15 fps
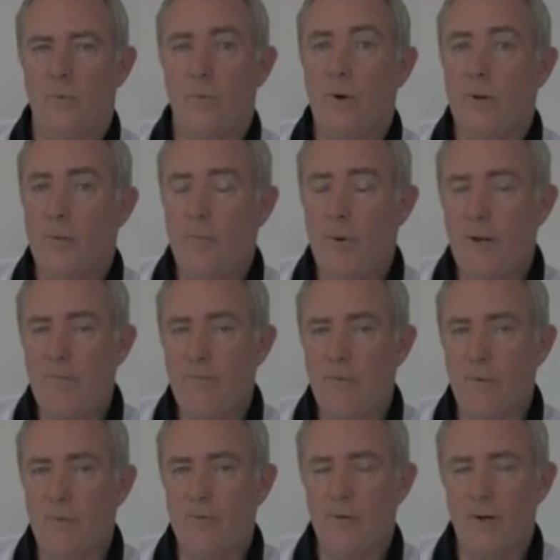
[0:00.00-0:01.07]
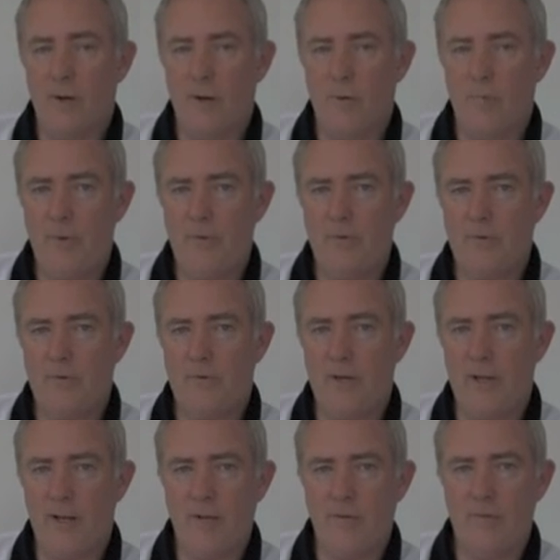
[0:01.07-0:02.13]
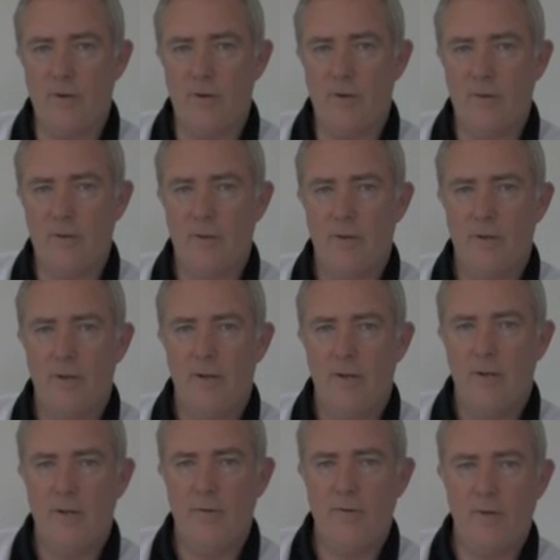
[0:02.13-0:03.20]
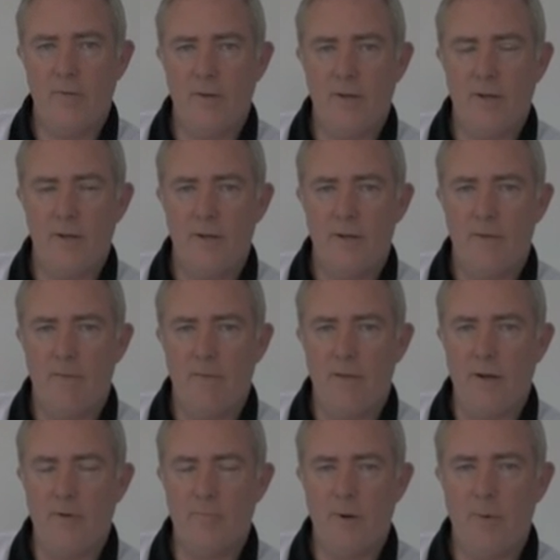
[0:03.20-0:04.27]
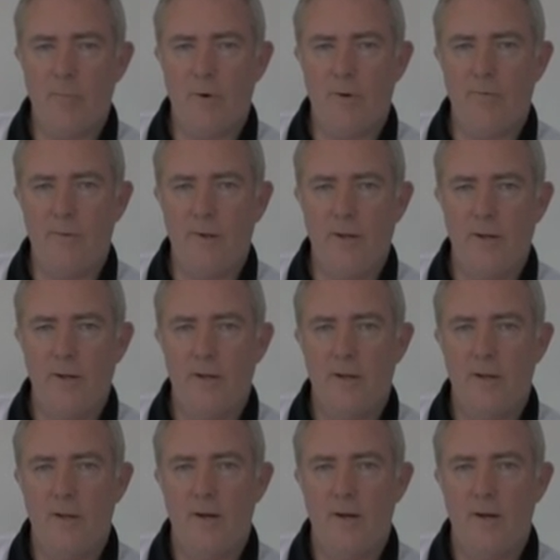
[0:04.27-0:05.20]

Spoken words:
One of the pitfalls that a lot of businesses get into is they think, there's my profit,